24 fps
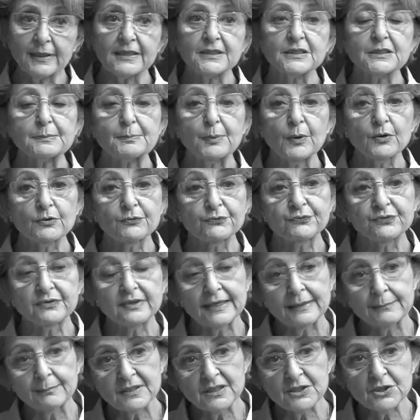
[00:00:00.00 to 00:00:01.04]
I spoke
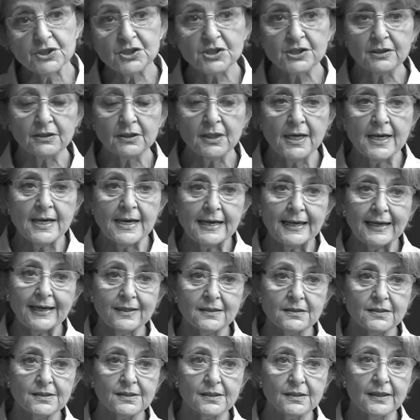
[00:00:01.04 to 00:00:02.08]
Flemish and
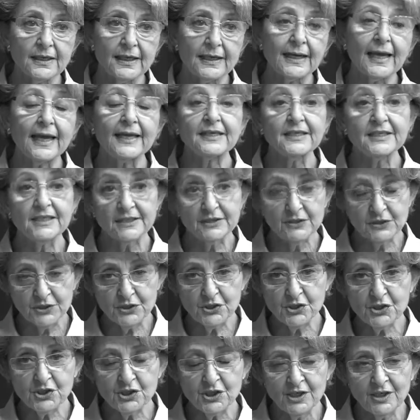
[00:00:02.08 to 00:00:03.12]

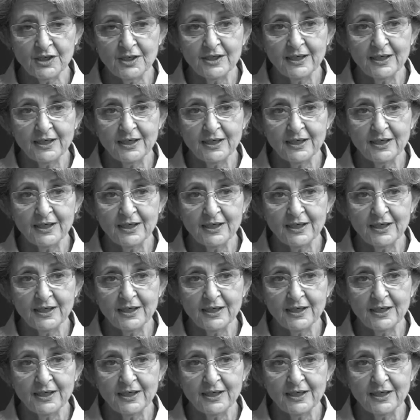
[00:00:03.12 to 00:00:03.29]
Yiddish.